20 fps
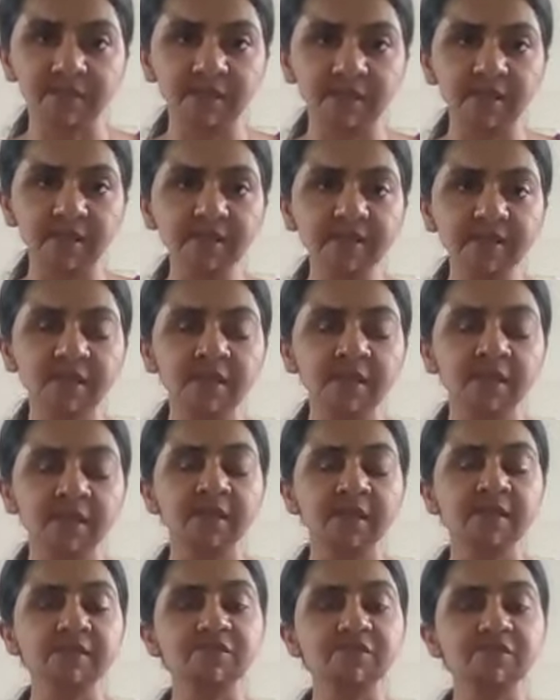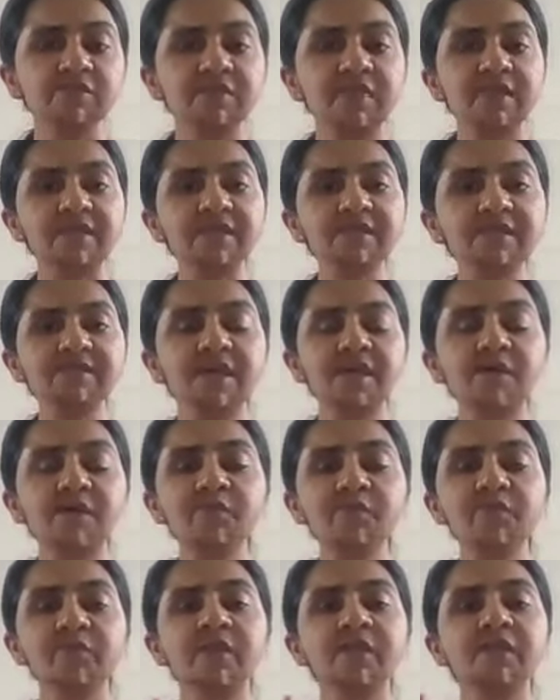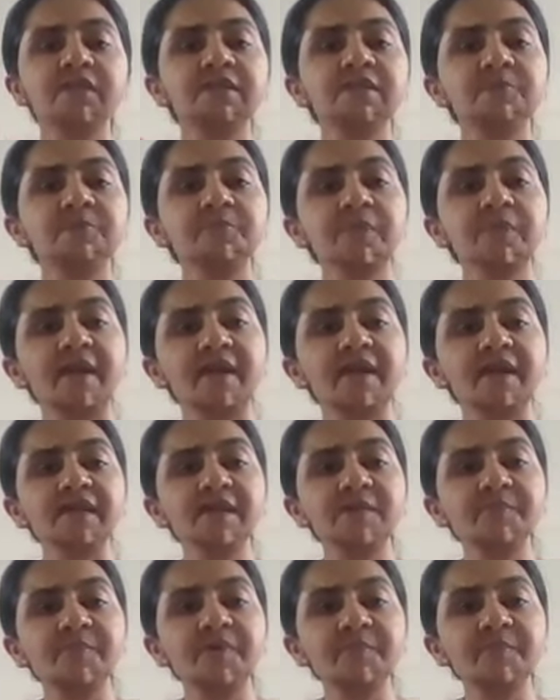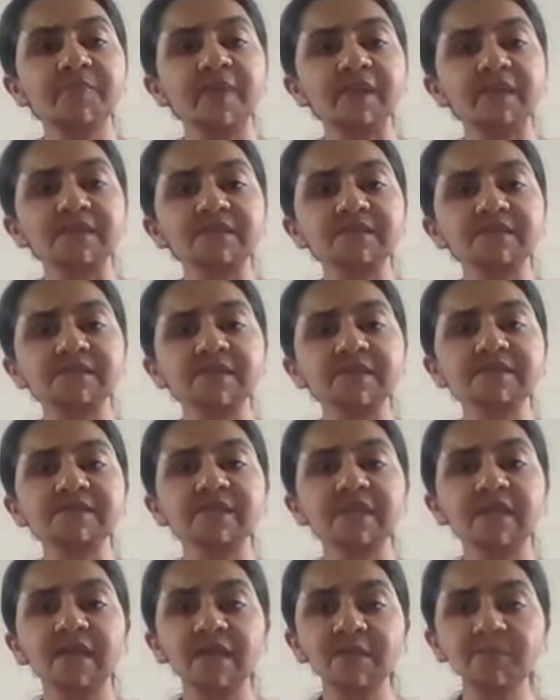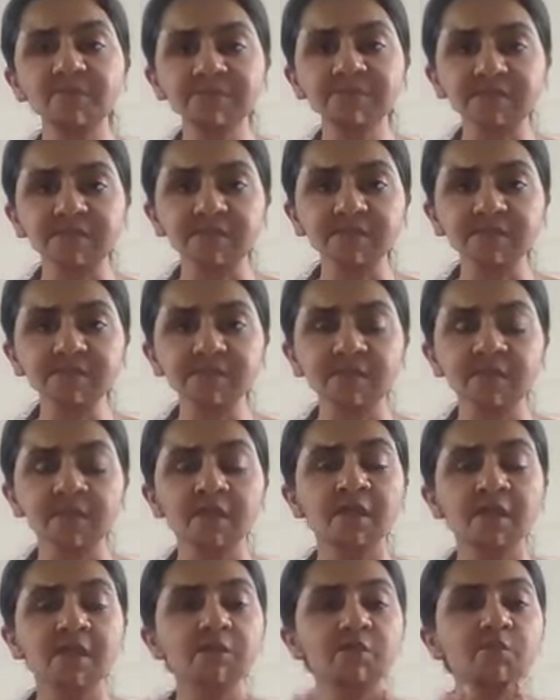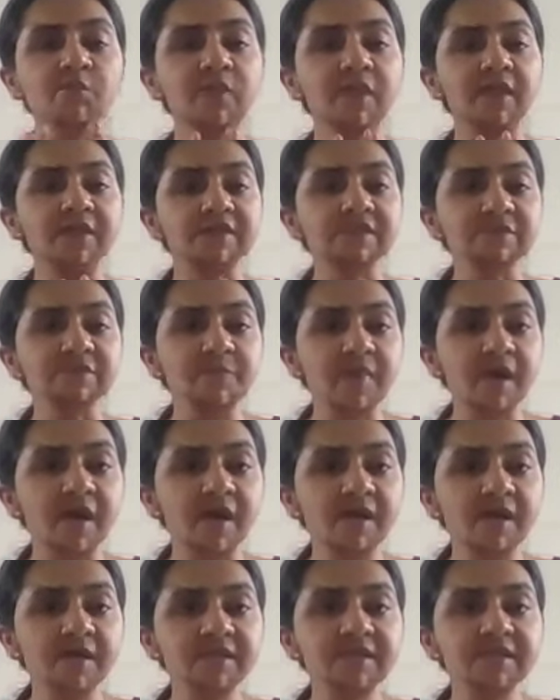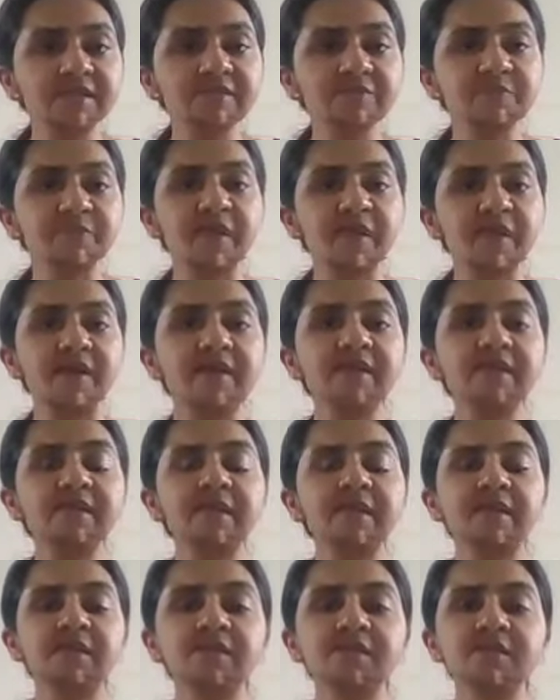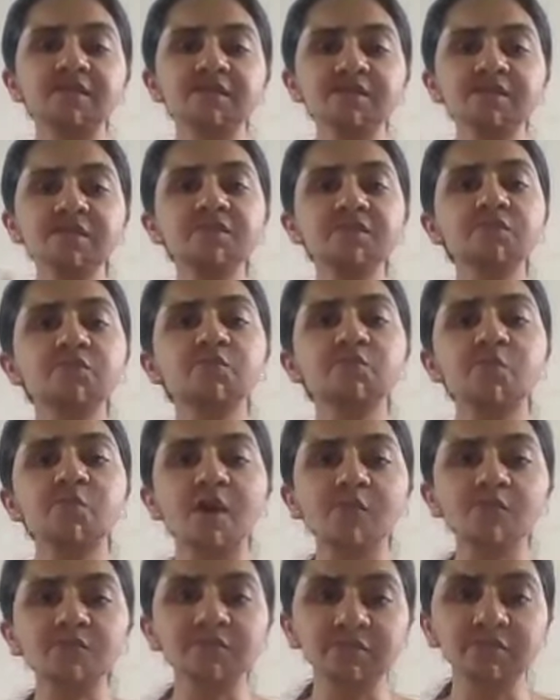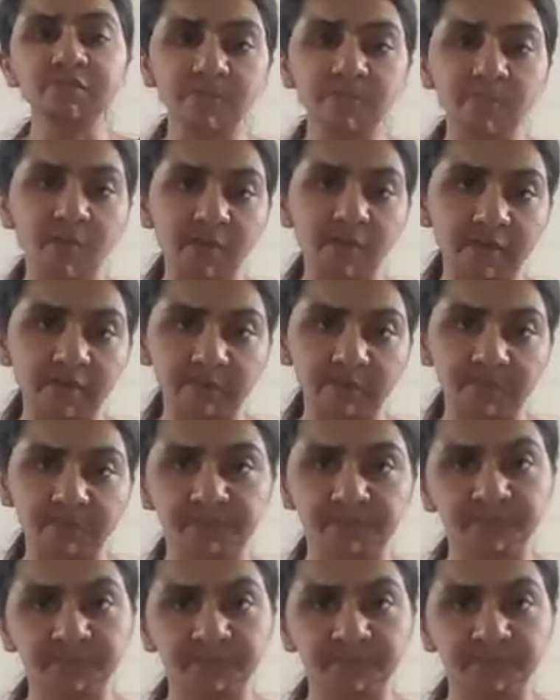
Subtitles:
Correct? So that is how the pranayama practices helps us to expand this pranic energy throughout the body.